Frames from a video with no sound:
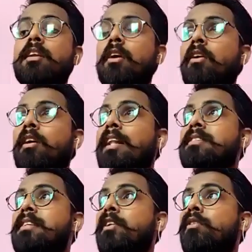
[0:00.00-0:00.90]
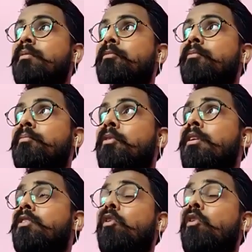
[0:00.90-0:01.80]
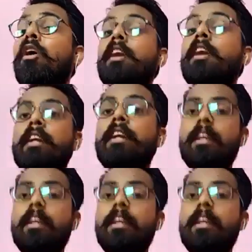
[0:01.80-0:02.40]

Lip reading: or I'll say more quality in your